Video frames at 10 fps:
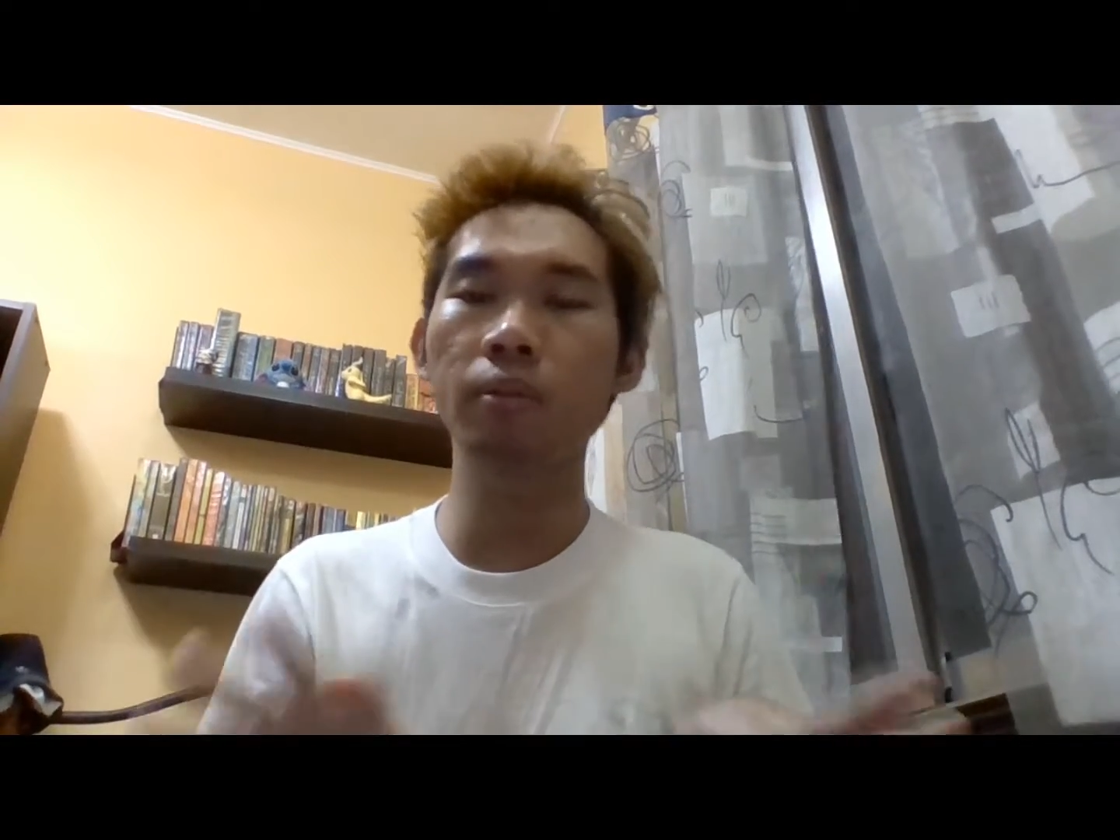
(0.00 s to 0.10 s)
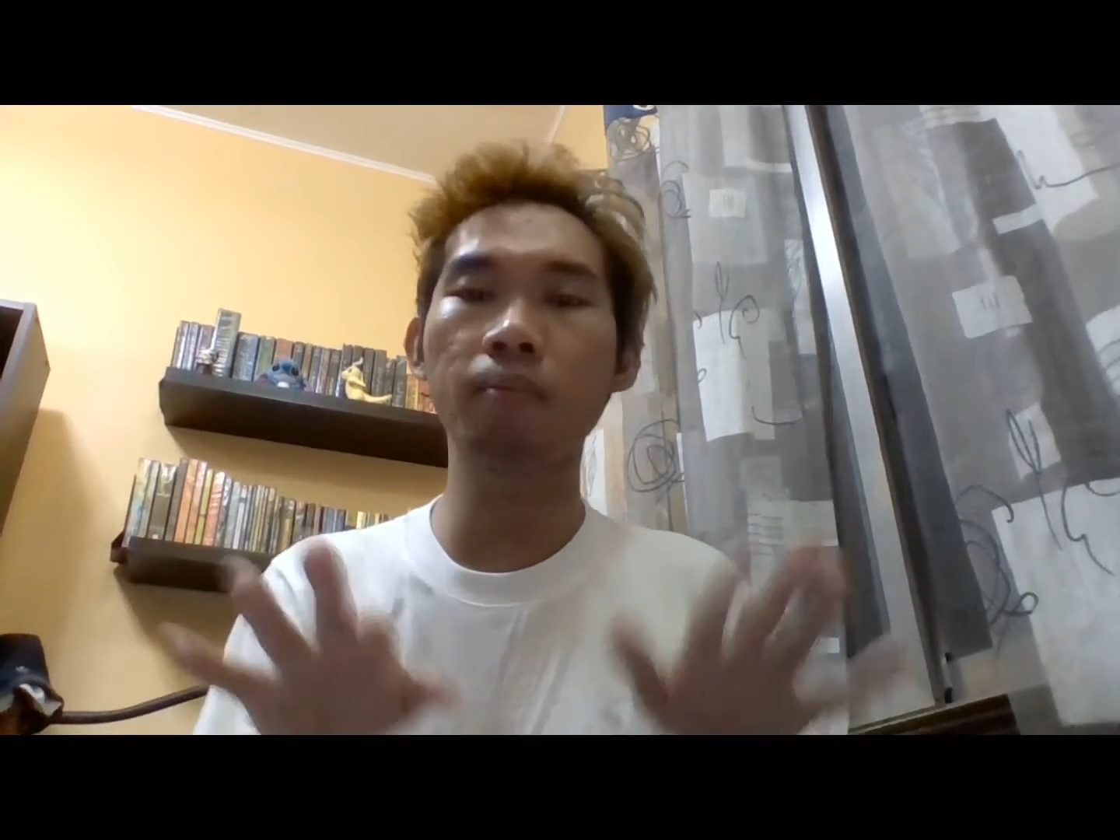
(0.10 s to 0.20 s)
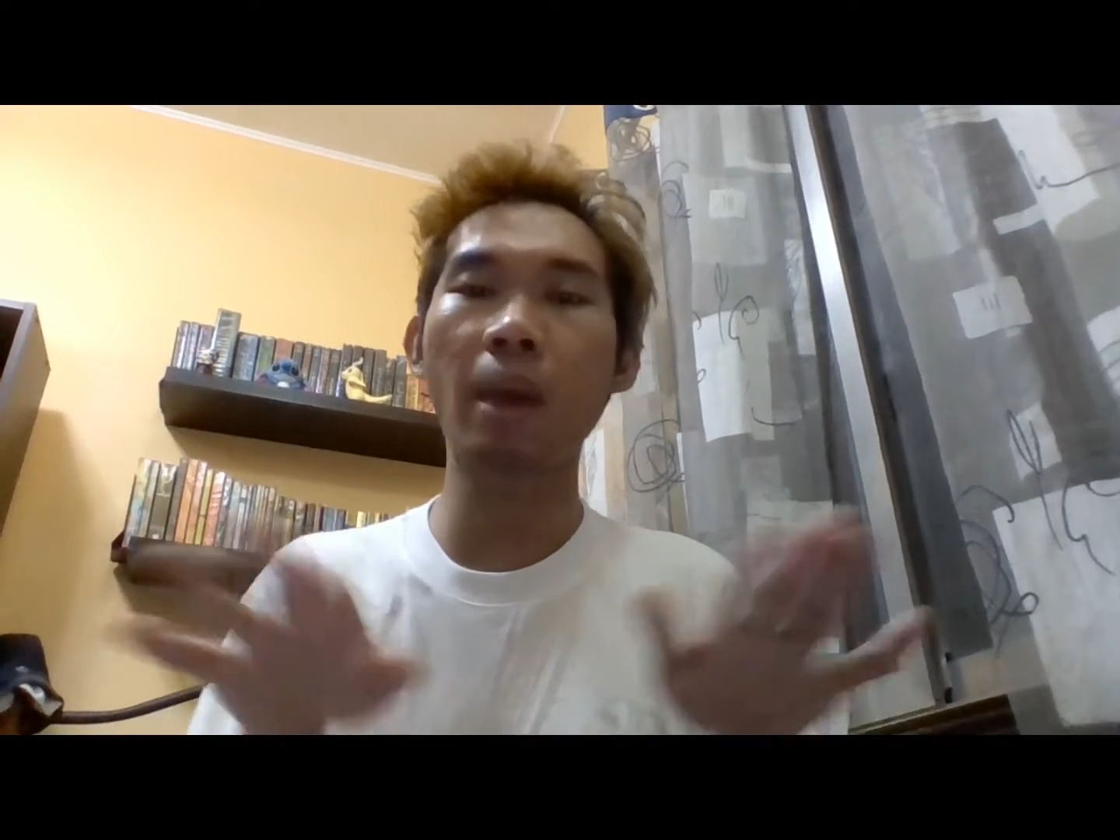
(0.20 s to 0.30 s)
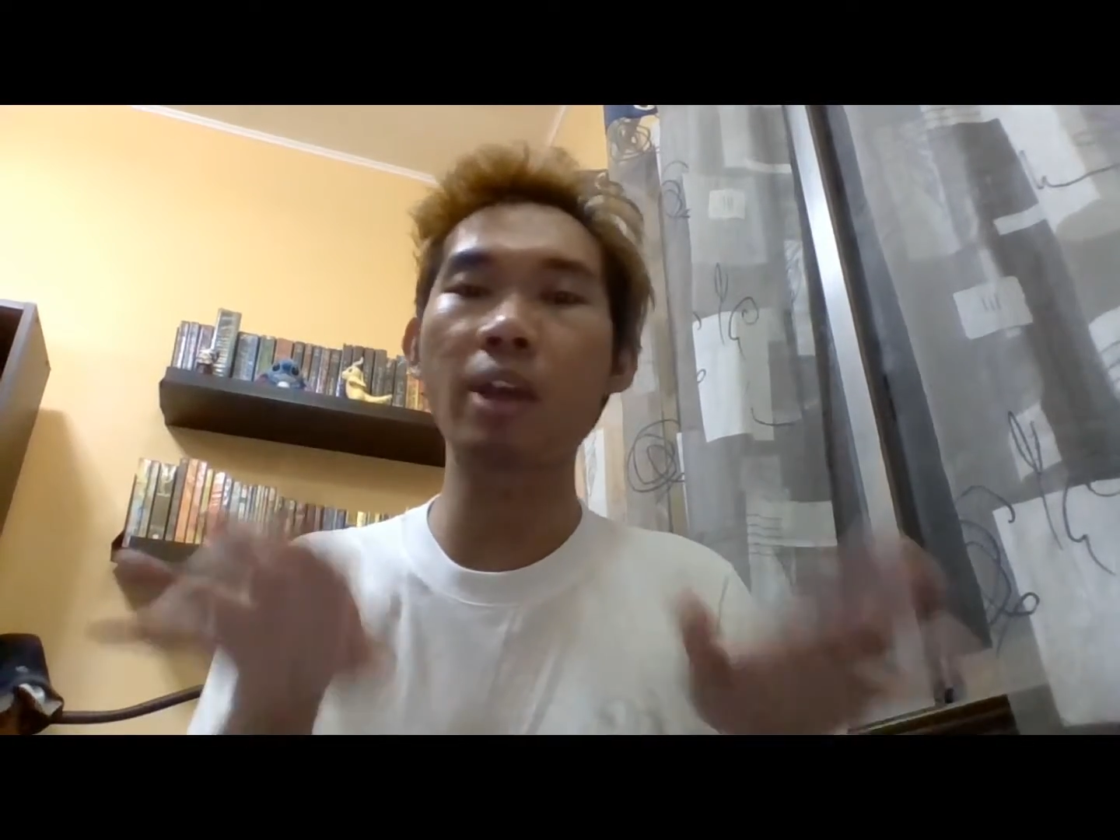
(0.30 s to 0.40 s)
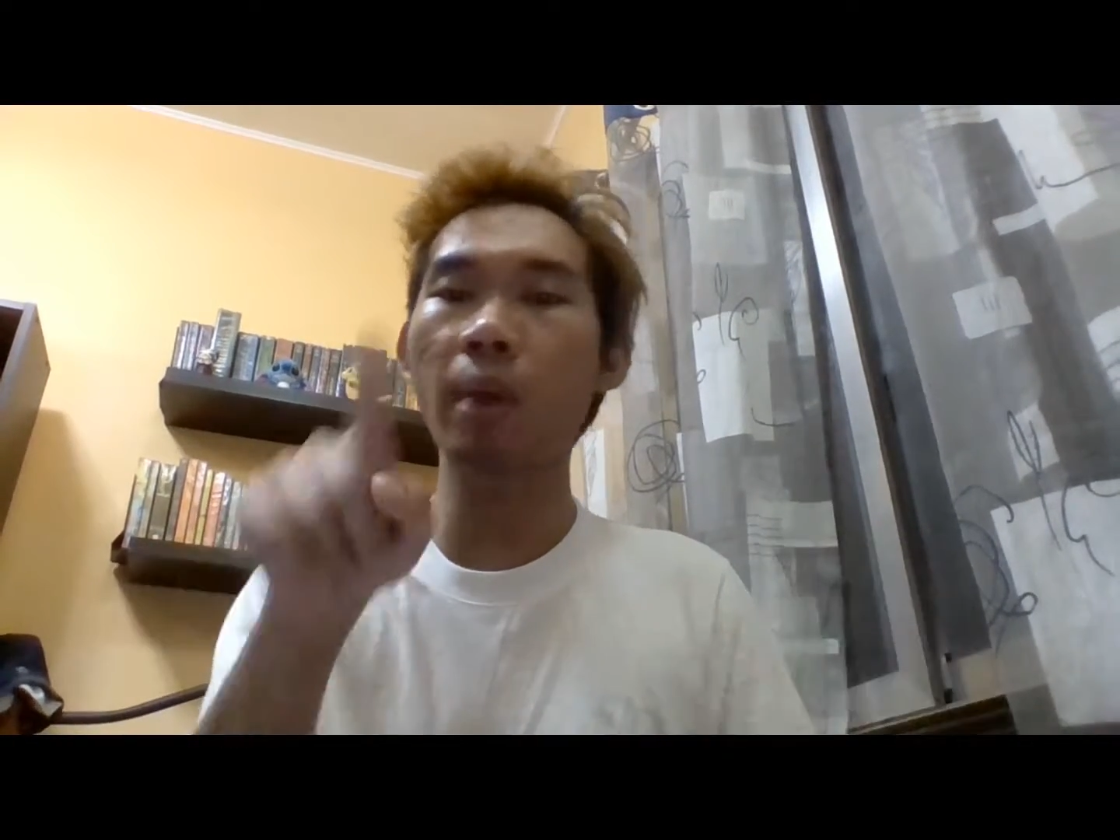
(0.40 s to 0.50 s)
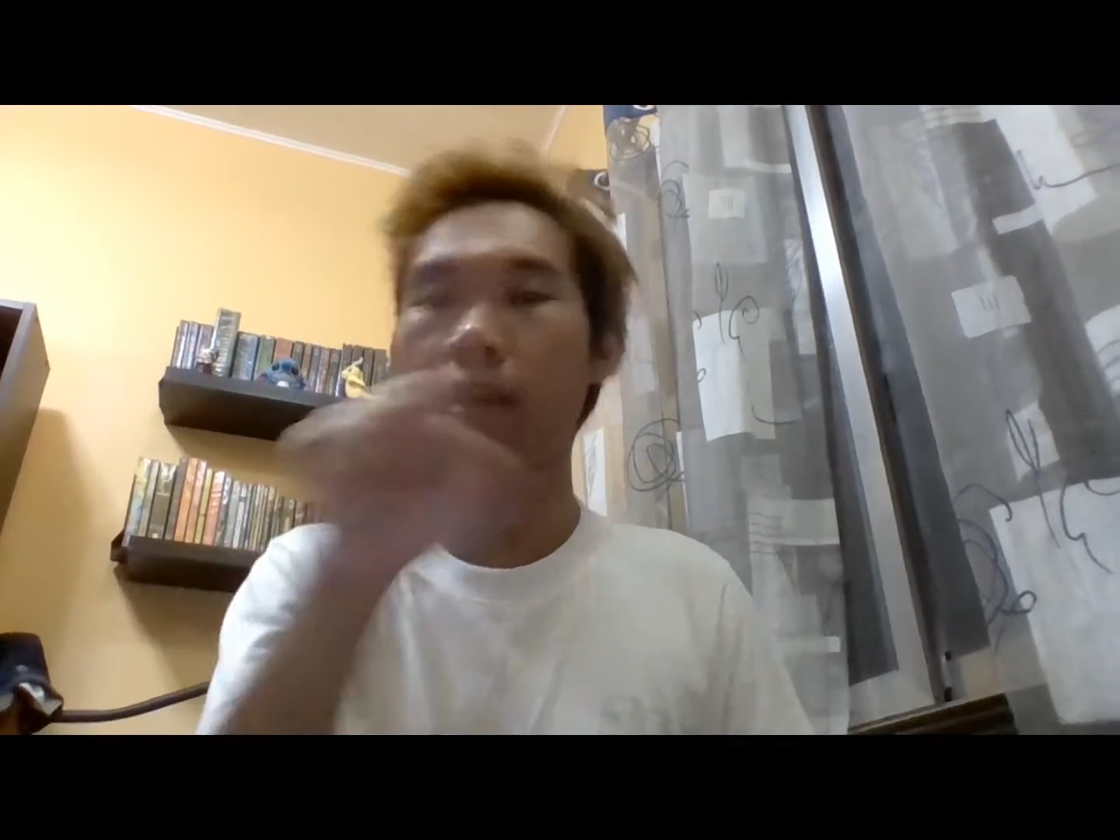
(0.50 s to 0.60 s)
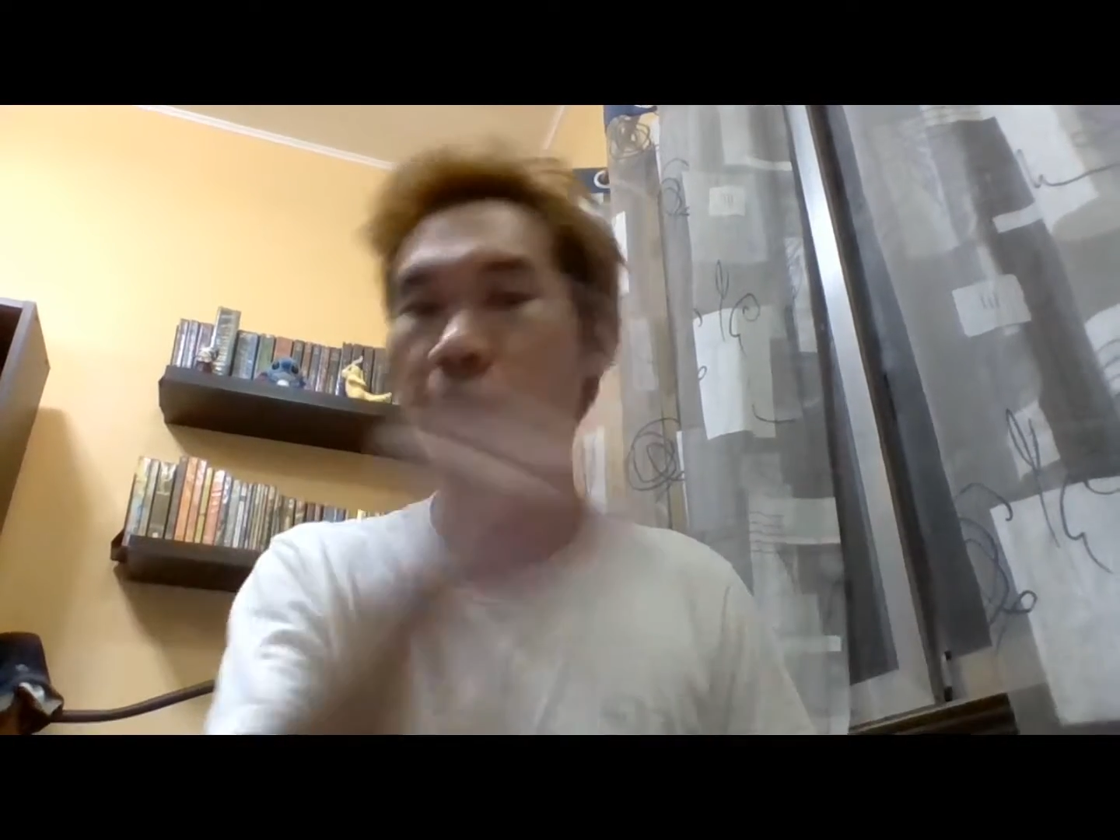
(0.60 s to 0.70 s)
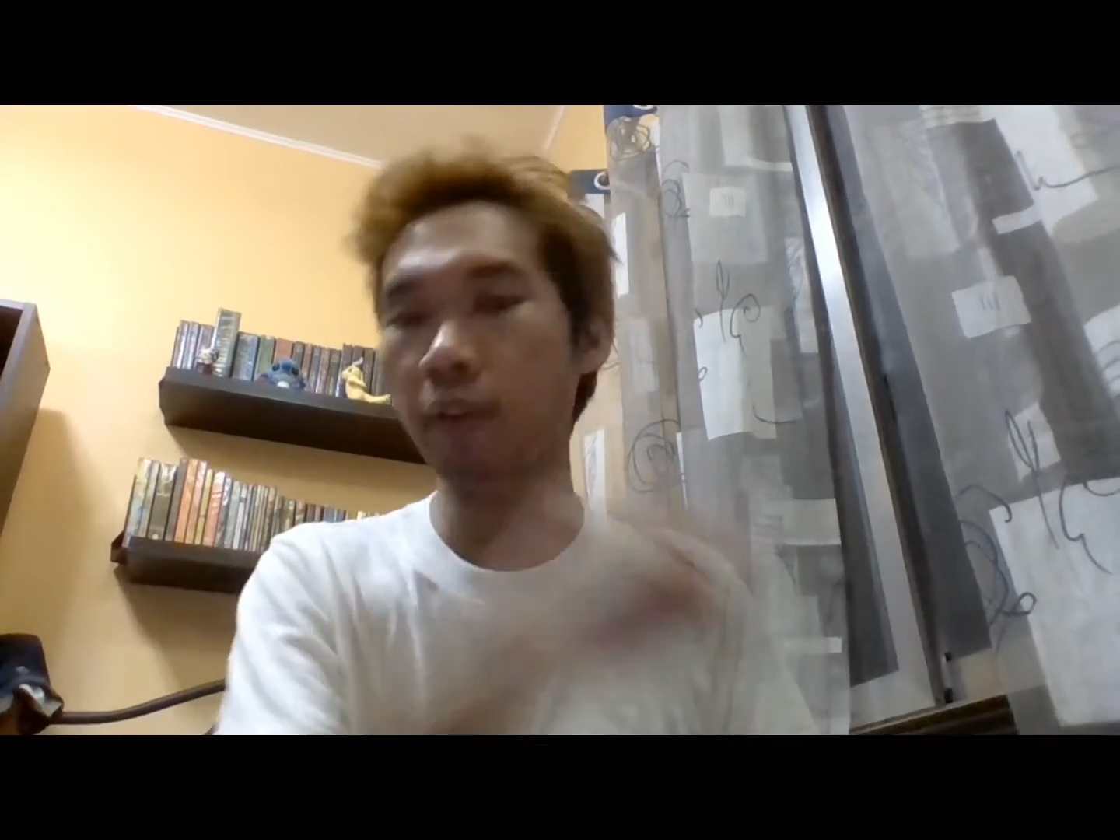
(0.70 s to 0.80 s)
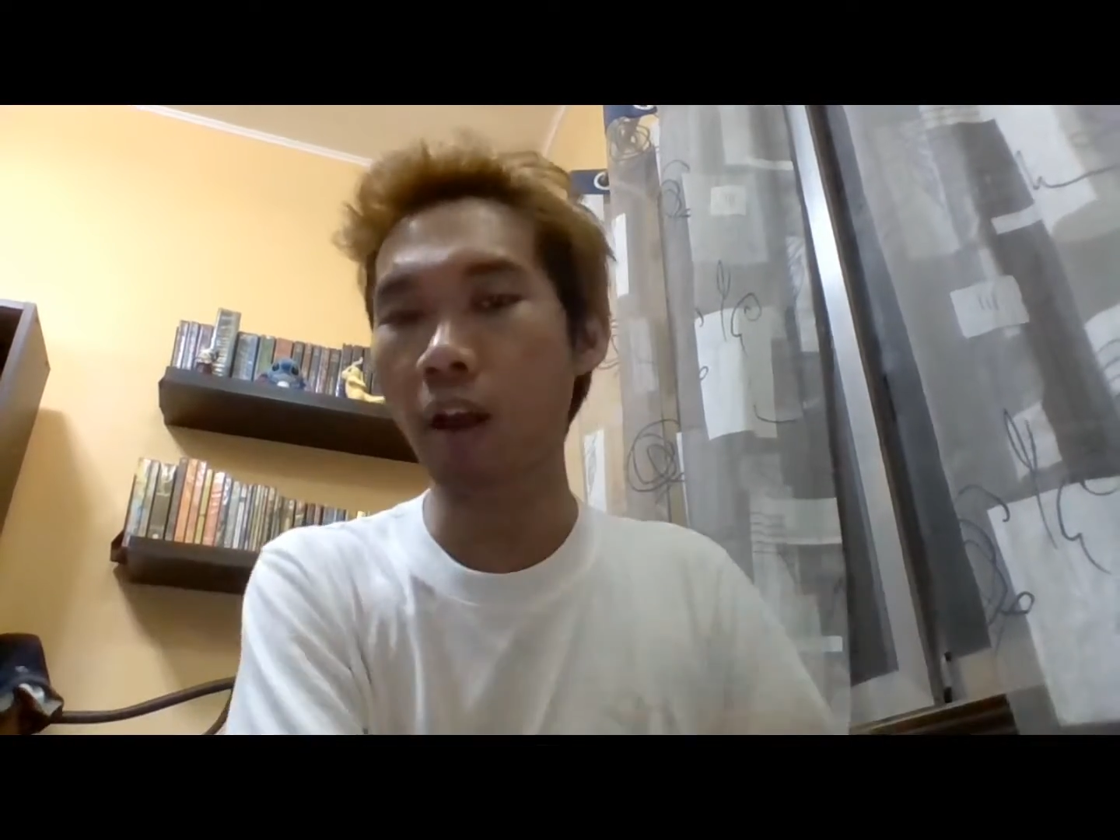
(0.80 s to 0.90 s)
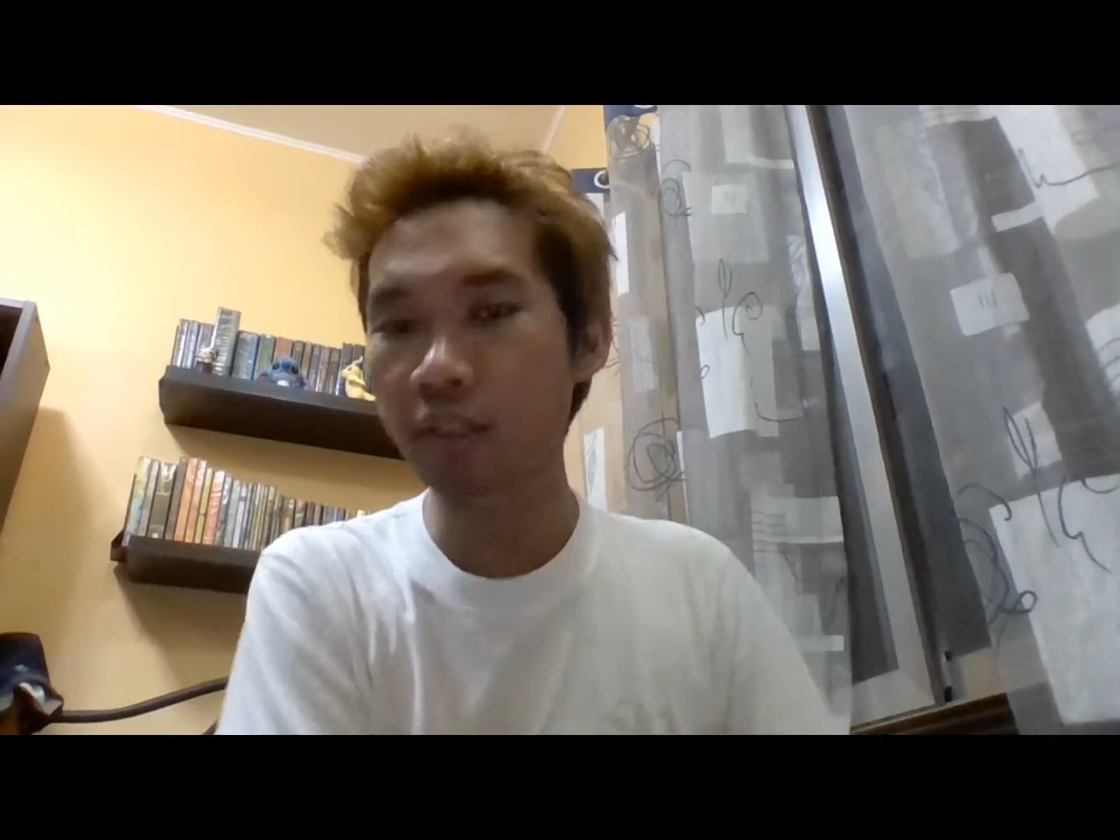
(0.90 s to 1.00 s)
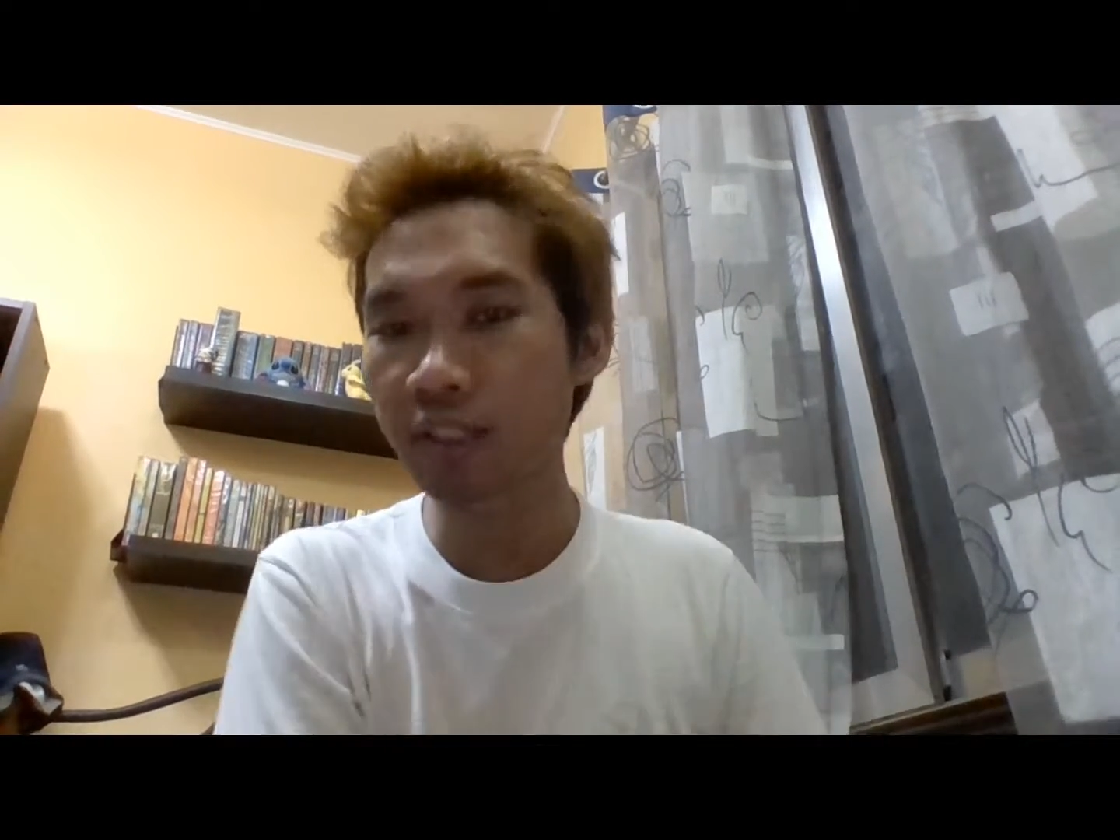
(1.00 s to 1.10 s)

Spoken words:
by the way, I forgot to